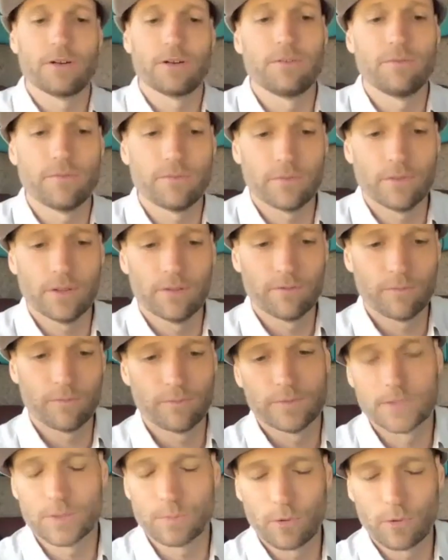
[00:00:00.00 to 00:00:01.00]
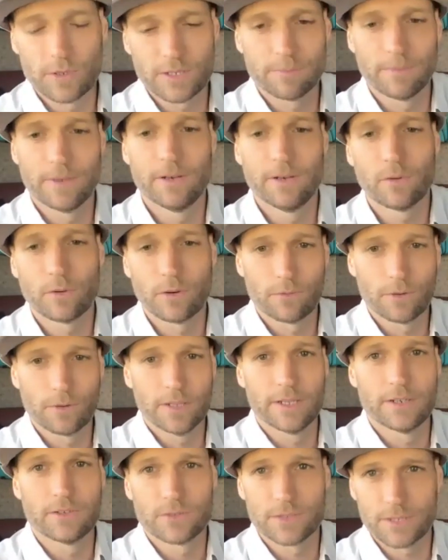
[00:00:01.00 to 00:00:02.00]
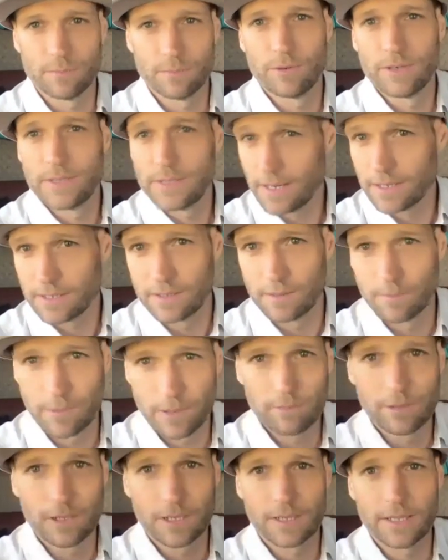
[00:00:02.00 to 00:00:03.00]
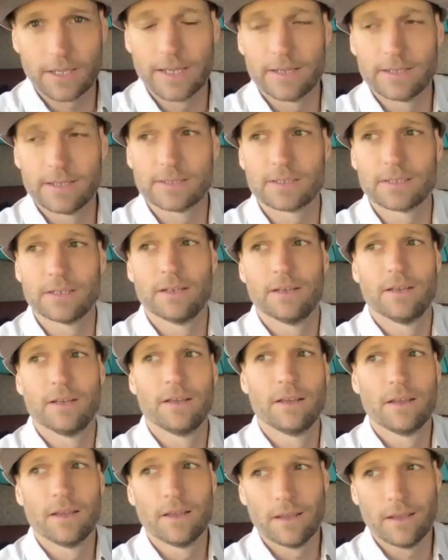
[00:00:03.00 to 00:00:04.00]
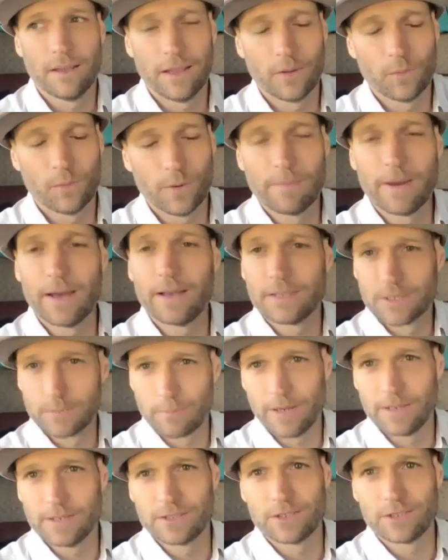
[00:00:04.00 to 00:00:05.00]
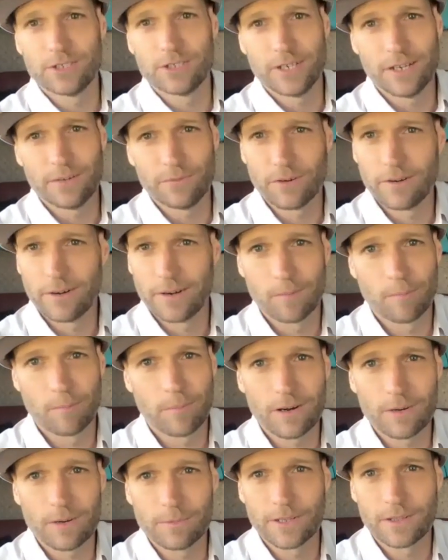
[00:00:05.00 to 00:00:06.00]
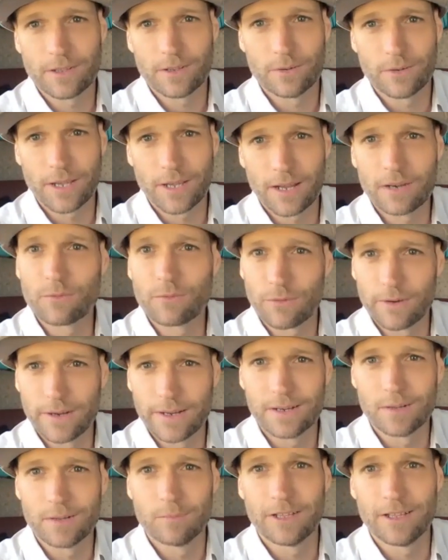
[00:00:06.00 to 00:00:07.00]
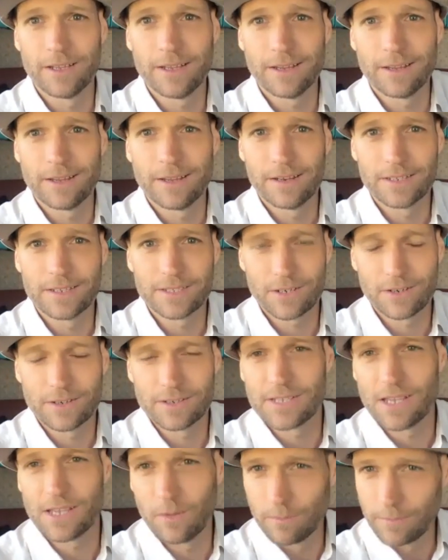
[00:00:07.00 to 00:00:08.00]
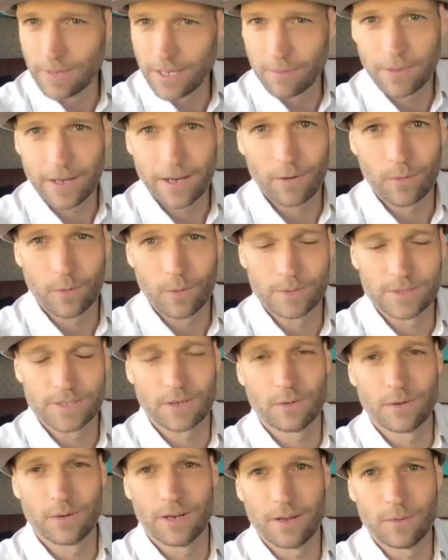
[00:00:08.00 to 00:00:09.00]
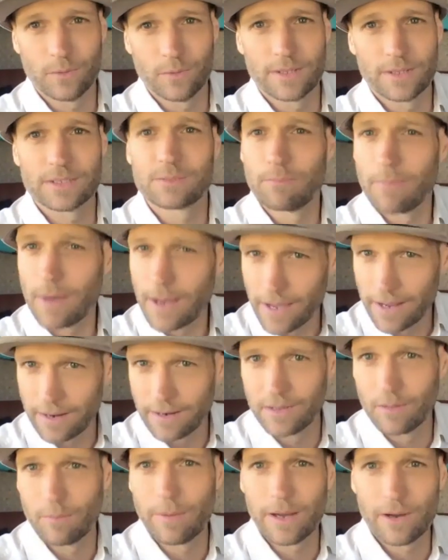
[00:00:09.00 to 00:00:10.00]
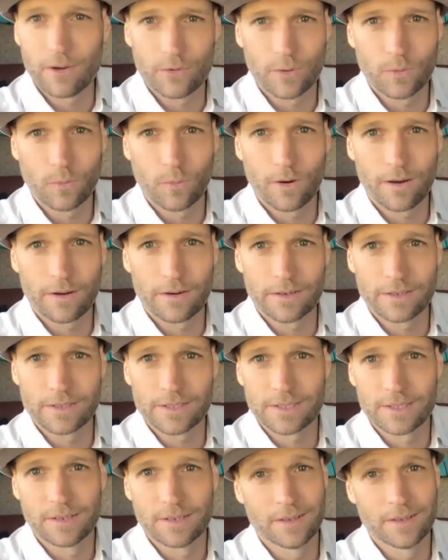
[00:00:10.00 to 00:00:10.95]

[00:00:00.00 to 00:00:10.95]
of of sportsmen who are really interested in protecting public lands, and we met Spencer Shaver at a barbecue, kind of randomly, and he started telling me about what was going on with this mine in the Boundary Waters,